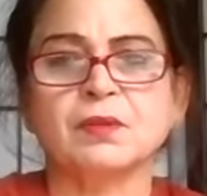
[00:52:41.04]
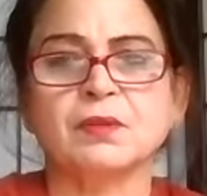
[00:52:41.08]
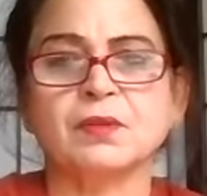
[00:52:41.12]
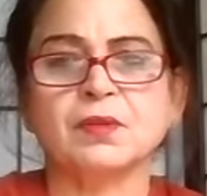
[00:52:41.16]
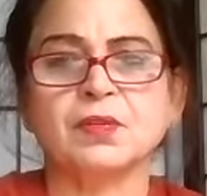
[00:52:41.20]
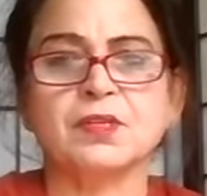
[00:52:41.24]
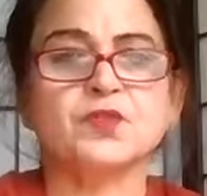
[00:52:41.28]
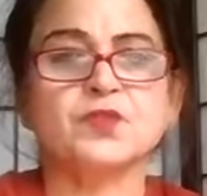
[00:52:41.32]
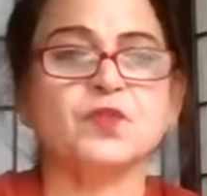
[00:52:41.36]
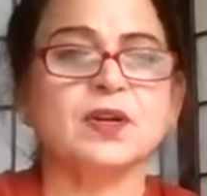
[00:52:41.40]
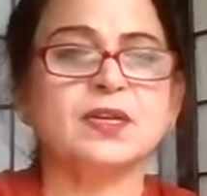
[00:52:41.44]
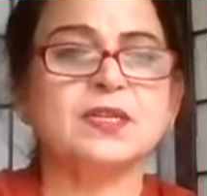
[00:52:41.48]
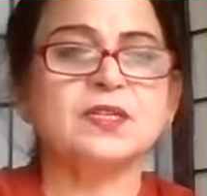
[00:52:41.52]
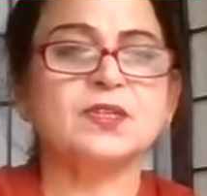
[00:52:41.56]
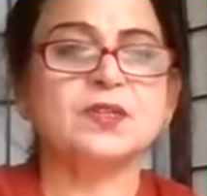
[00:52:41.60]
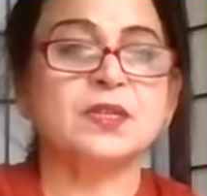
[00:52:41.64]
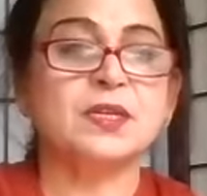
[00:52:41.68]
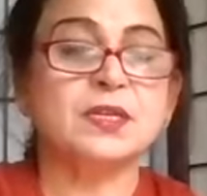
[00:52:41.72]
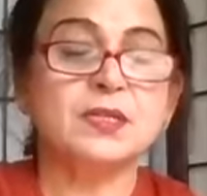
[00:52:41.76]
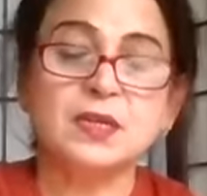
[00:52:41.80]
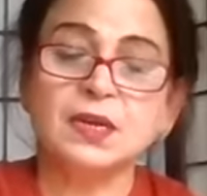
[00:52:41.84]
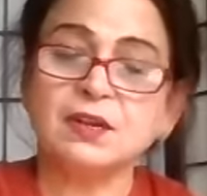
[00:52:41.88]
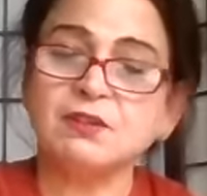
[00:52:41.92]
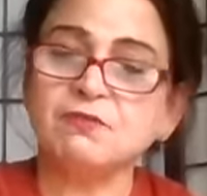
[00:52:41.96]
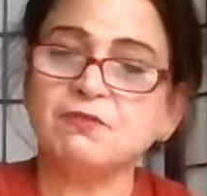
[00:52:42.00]
These vices,
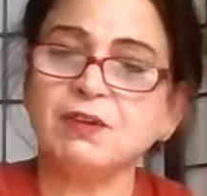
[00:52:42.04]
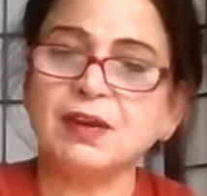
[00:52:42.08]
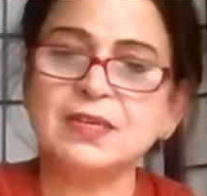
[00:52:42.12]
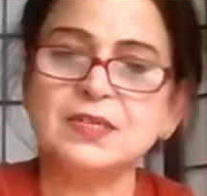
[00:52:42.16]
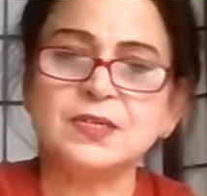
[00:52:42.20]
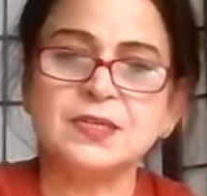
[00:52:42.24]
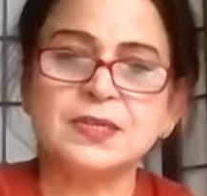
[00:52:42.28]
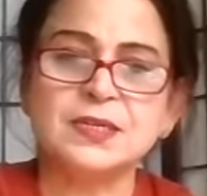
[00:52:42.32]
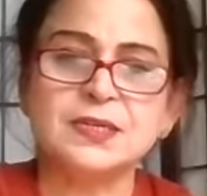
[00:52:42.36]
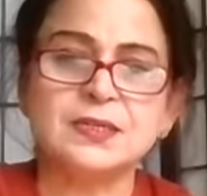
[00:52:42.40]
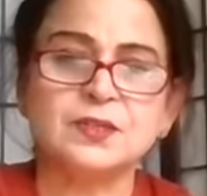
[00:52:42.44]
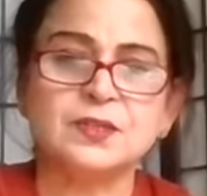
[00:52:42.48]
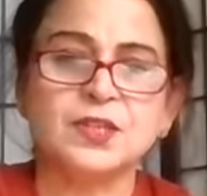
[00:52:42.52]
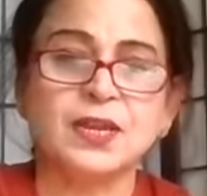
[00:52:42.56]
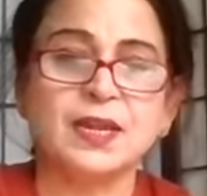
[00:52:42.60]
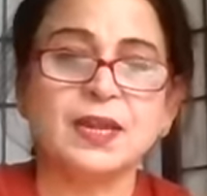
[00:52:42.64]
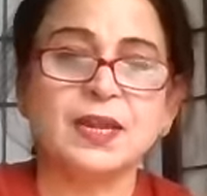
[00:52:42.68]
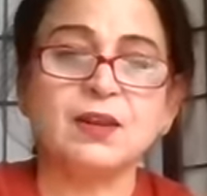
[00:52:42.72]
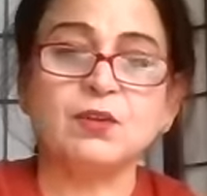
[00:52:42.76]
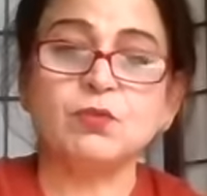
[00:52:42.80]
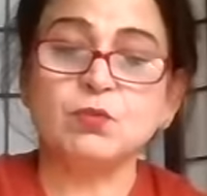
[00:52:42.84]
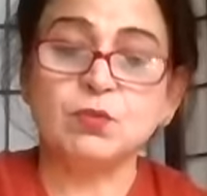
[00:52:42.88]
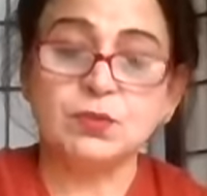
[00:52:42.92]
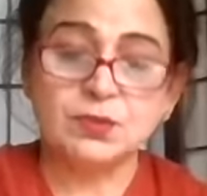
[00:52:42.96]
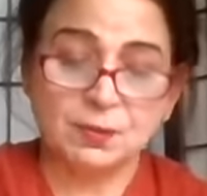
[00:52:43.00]
these are vices.
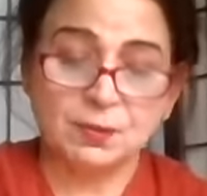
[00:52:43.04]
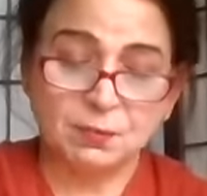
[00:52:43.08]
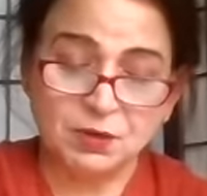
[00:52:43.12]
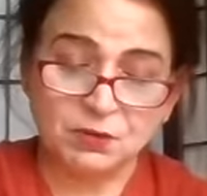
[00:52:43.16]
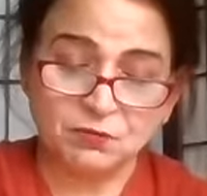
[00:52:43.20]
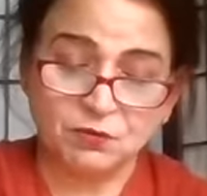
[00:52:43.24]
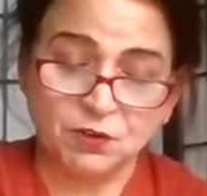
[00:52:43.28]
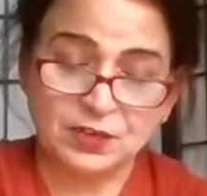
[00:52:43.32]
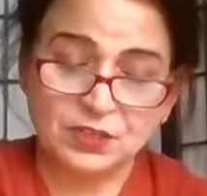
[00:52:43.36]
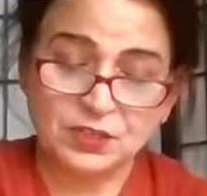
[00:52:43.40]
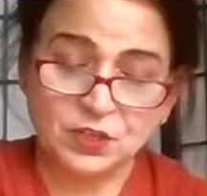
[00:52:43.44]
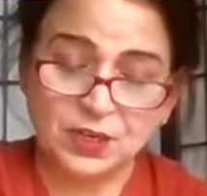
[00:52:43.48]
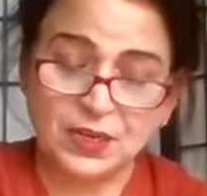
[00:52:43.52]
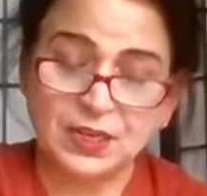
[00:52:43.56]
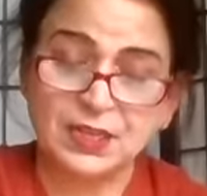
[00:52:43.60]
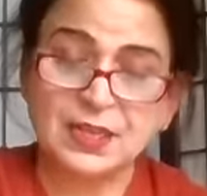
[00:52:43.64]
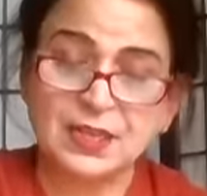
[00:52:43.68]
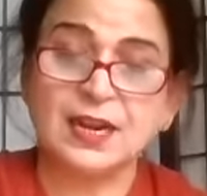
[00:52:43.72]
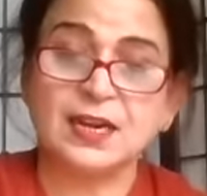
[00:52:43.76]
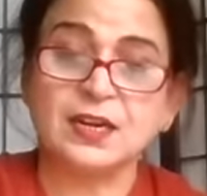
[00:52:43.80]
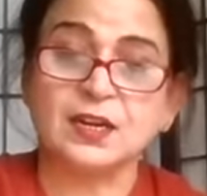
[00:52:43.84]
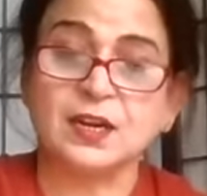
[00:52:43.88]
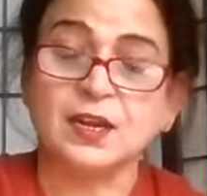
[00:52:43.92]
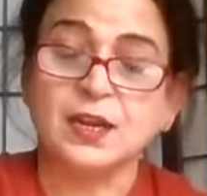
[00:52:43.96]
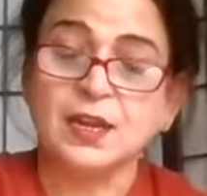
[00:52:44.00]
They lose. I mean, right. we see
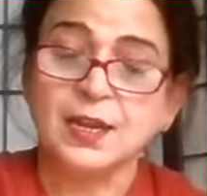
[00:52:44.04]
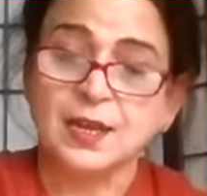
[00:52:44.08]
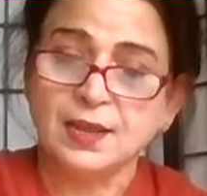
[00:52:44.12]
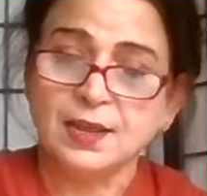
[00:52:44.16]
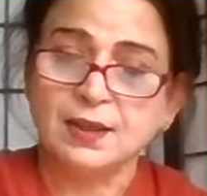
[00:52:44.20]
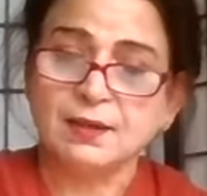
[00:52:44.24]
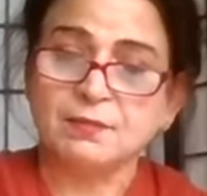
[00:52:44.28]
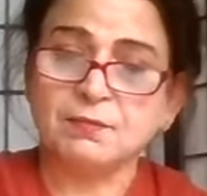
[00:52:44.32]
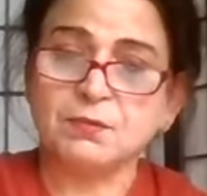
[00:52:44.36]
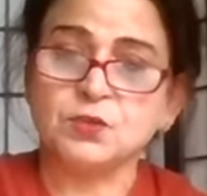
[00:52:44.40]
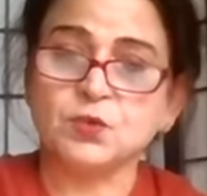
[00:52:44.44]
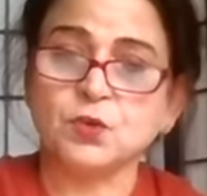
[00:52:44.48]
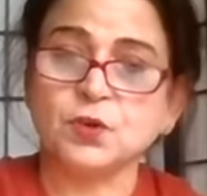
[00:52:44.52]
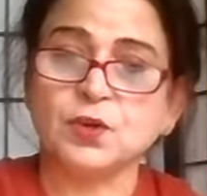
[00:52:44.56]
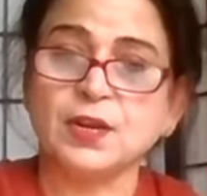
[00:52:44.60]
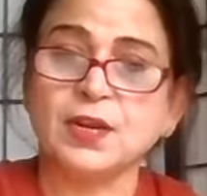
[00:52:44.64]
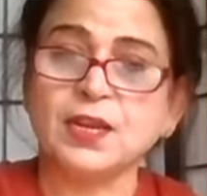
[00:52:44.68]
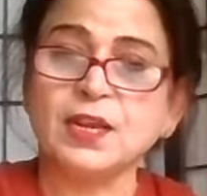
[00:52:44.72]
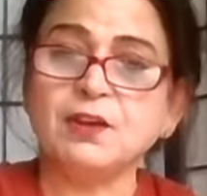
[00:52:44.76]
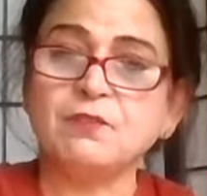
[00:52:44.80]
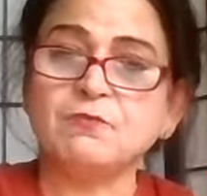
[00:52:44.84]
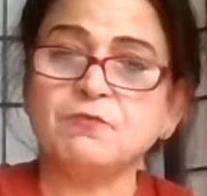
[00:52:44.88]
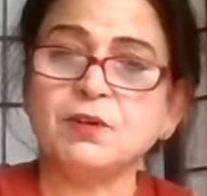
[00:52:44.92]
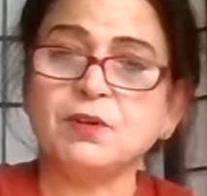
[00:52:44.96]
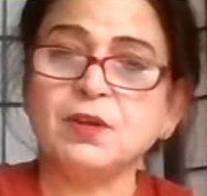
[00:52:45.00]
that
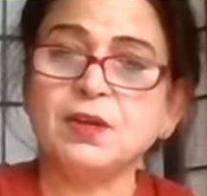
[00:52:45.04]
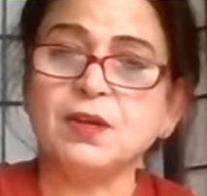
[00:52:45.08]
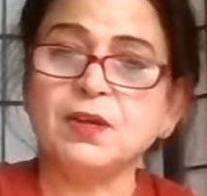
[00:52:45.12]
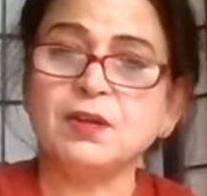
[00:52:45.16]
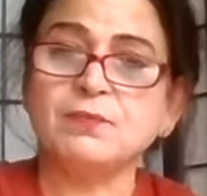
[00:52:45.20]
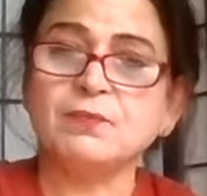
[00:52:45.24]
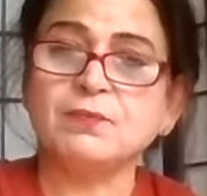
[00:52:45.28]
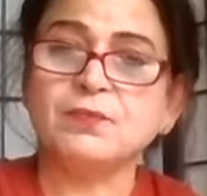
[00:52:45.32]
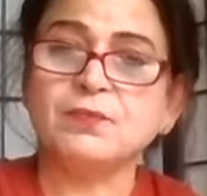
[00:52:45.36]
Sugriva,